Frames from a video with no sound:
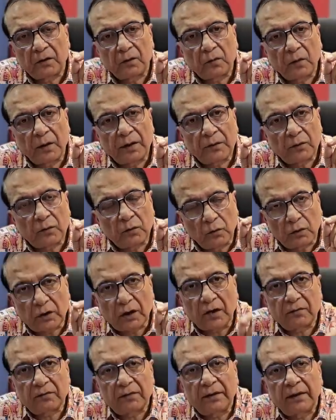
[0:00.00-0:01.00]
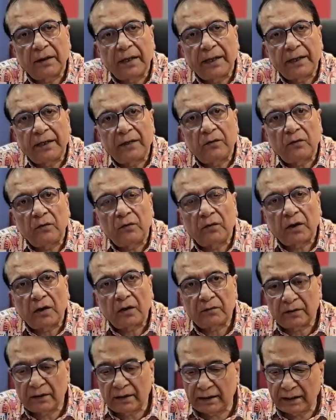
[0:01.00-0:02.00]

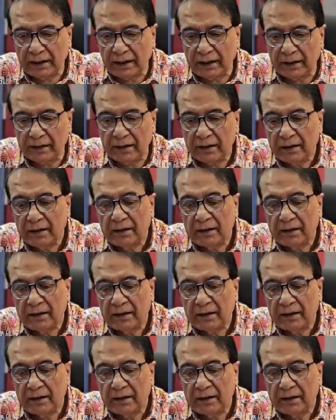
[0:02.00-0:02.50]
2009-2010